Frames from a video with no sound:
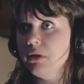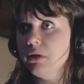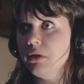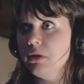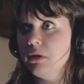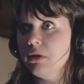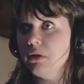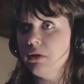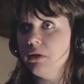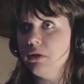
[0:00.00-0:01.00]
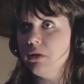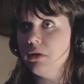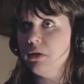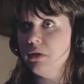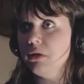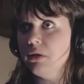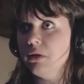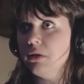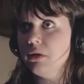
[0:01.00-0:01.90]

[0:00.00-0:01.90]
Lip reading: No one is speaking in this clip.